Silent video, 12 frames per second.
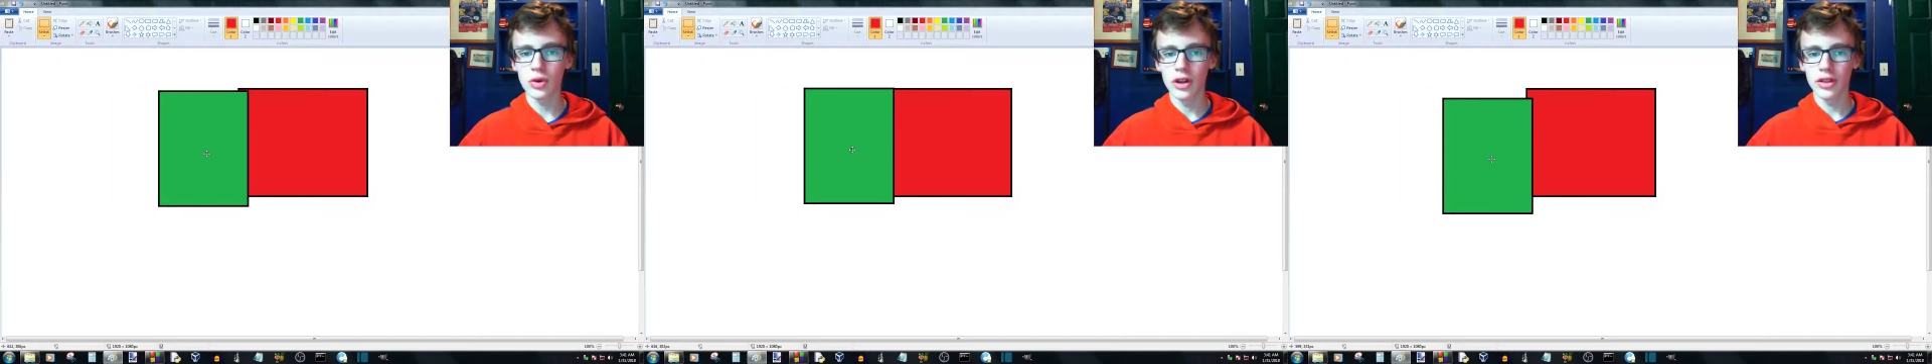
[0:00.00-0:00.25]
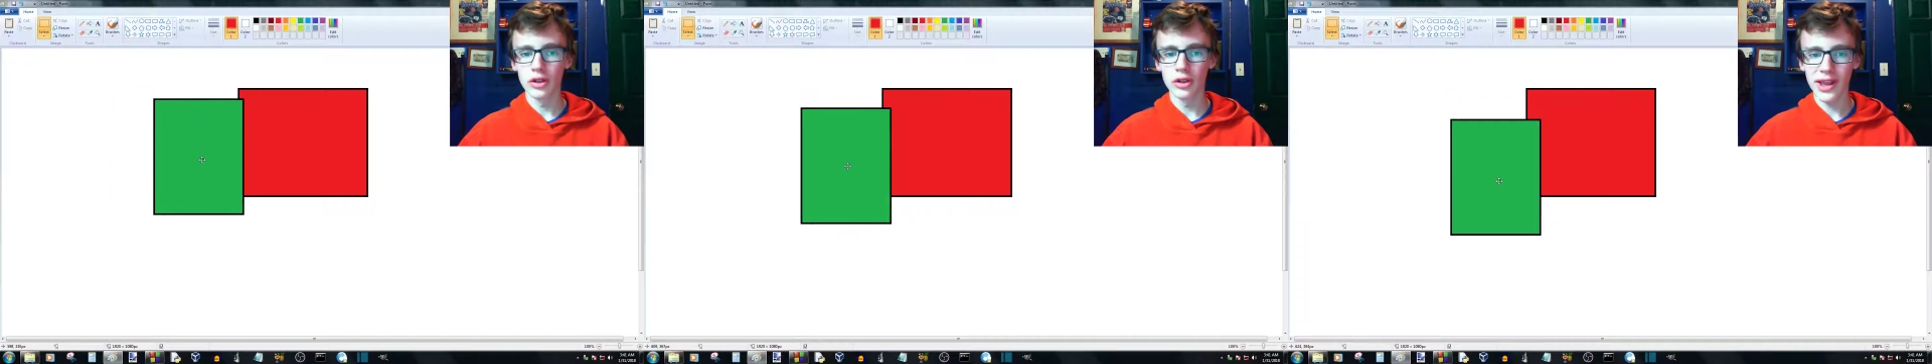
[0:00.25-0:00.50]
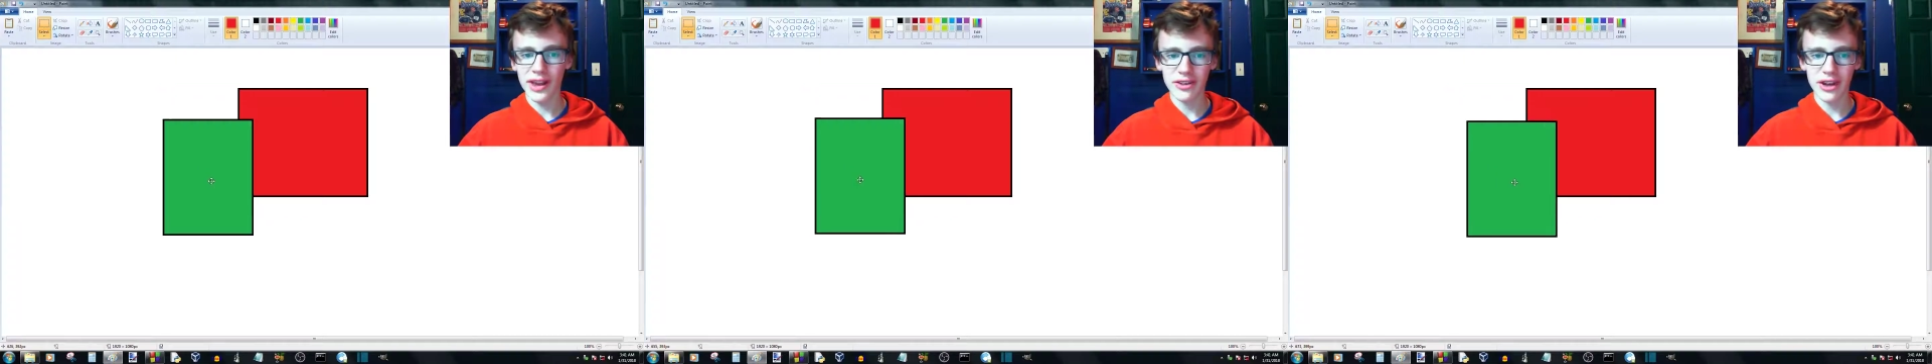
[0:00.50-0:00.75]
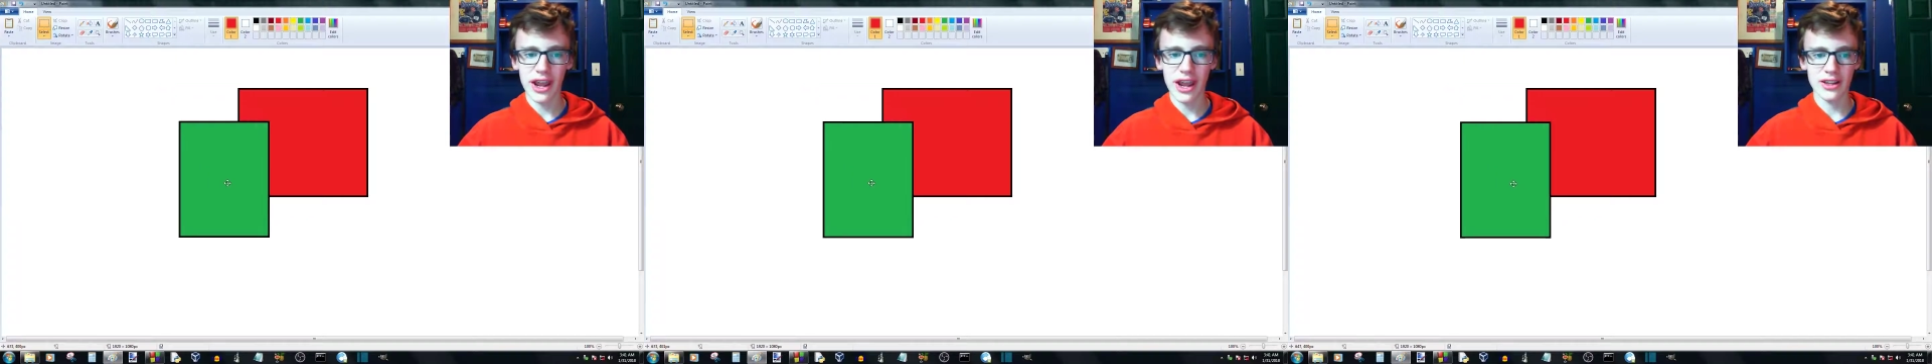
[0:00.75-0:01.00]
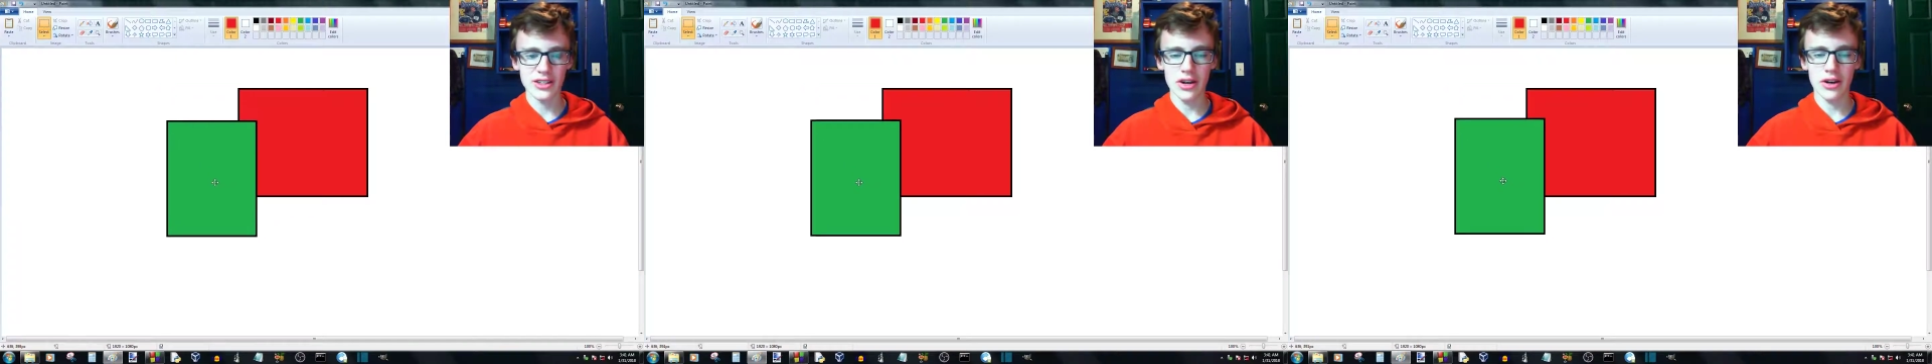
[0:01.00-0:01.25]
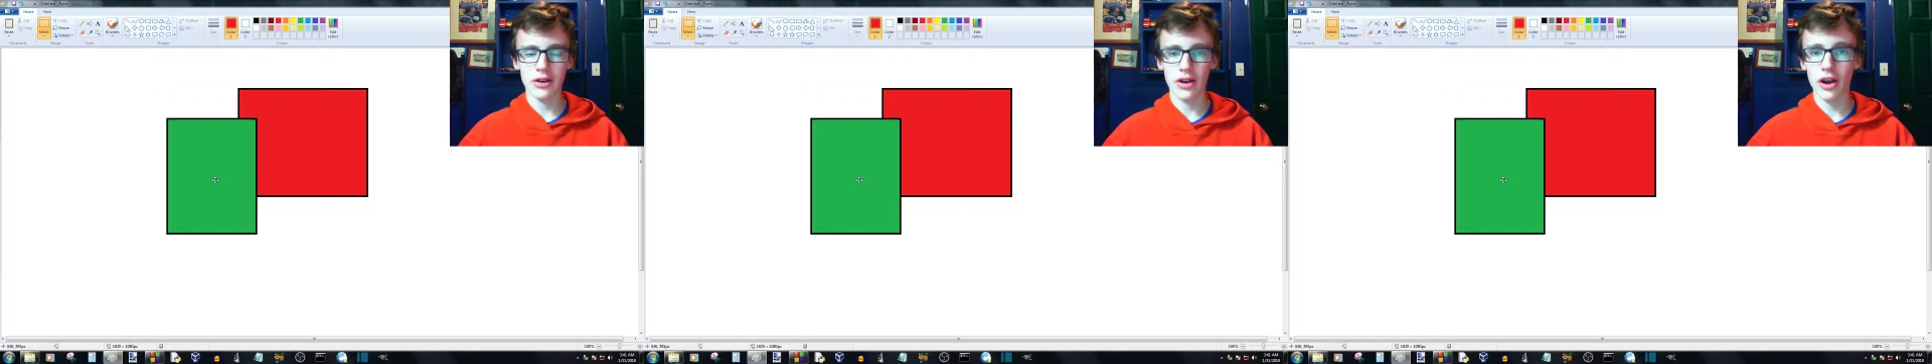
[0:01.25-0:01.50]
the left hand
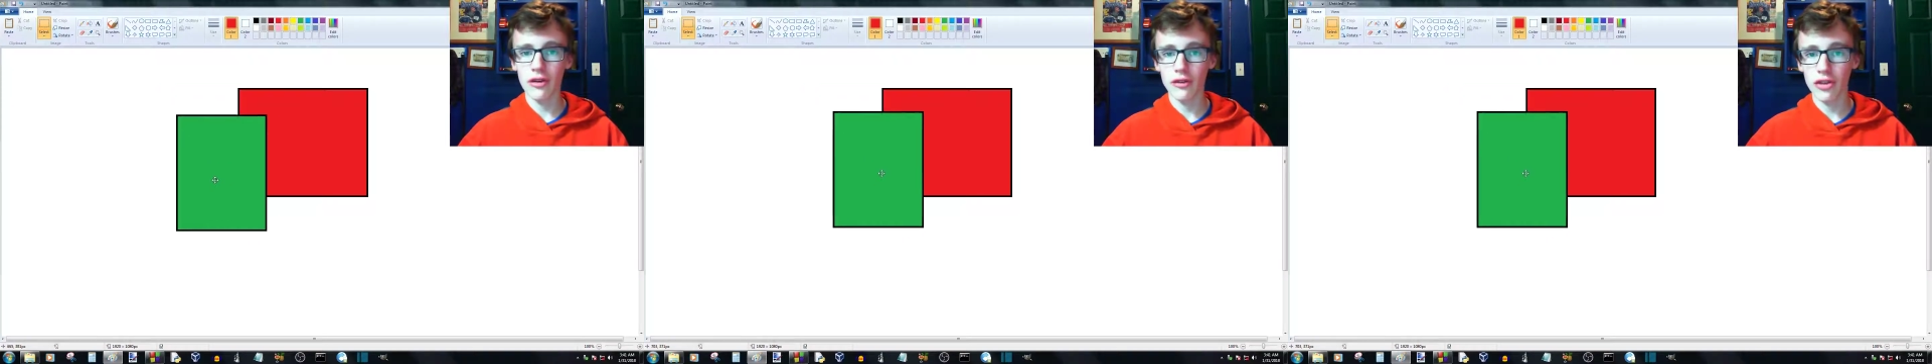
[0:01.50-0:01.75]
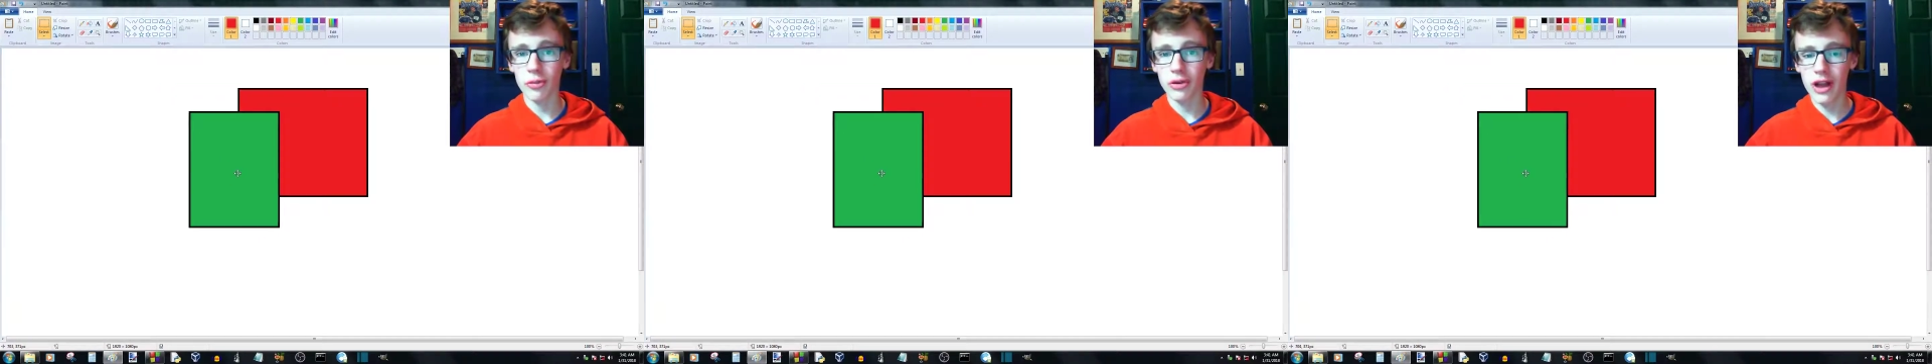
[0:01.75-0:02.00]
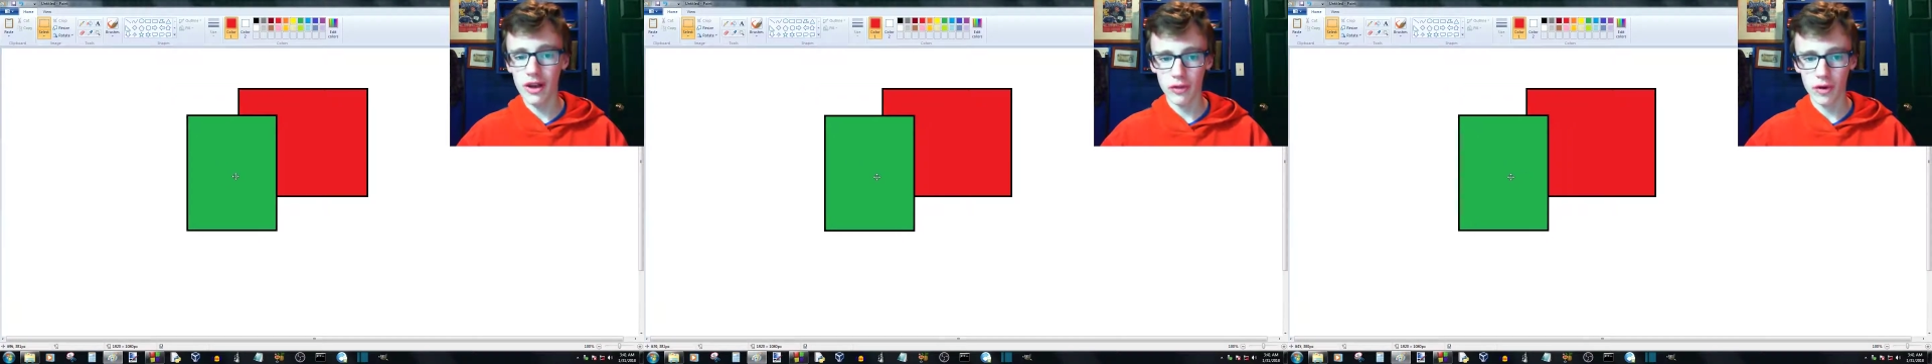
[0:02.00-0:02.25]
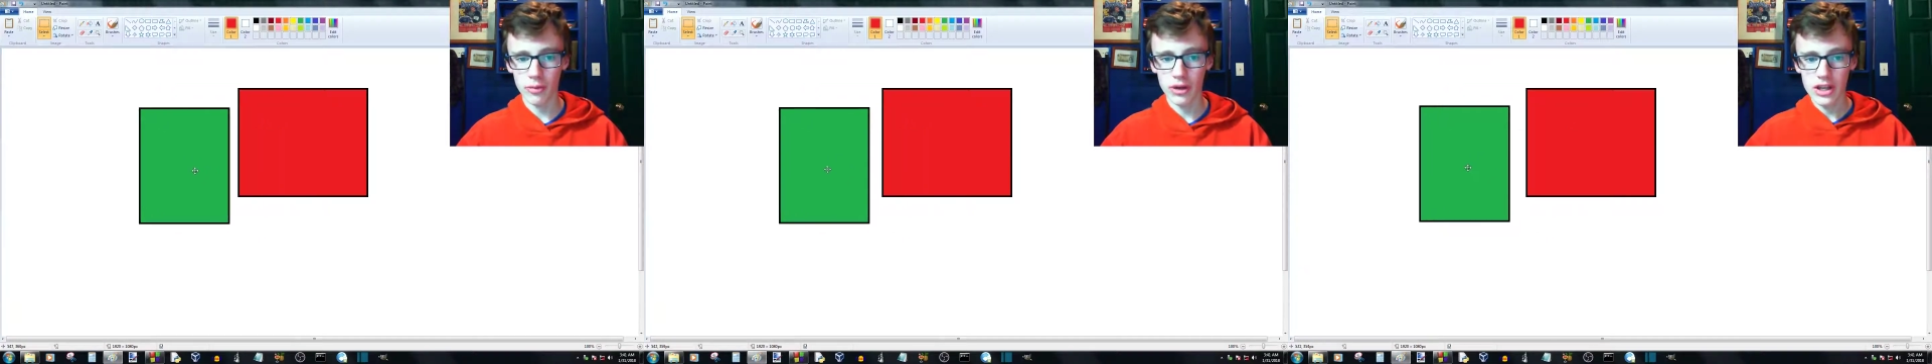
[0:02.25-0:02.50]
side of the platform.